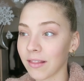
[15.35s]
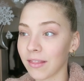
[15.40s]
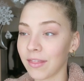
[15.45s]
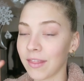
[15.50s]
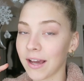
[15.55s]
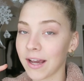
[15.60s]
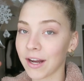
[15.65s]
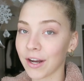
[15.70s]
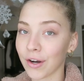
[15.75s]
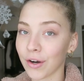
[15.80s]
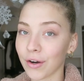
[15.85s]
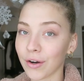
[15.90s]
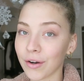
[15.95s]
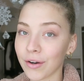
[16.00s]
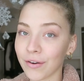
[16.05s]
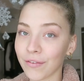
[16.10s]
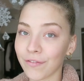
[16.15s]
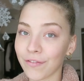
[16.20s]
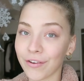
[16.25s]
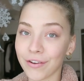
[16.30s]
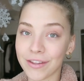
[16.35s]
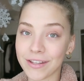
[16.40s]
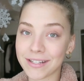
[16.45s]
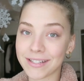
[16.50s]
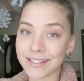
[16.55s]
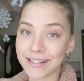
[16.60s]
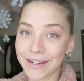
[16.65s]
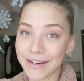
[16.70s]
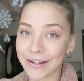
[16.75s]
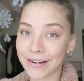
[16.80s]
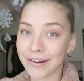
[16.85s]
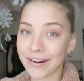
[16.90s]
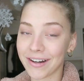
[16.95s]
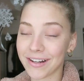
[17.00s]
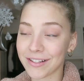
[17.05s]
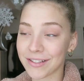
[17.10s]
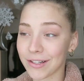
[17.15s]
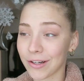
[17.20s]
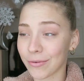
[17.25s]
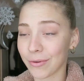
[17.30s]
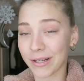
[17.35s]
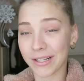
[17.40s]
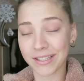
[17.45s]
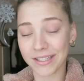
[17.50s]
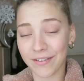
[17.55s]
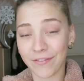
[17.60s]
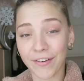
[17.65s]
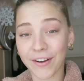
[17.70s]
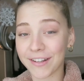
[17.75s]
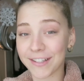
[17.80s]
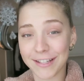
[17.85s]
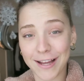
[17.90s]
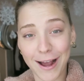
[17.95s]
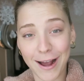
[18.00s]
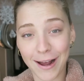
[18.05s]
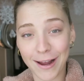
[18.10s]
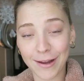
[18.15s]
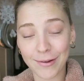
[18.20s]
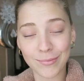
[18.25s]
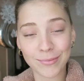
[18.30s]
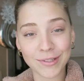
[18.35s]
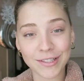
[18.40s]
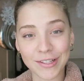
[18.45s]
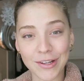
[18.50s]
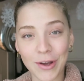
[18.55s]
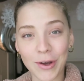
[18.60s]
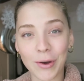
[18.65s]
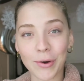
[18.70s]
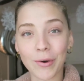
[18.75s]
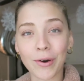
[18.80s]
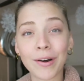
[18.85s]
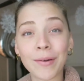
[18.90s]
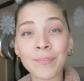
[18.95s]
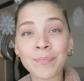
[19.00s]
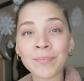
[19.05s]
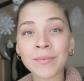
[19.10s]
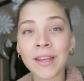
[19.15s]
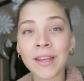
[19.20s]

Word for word: there for this year and it's always a fun time. So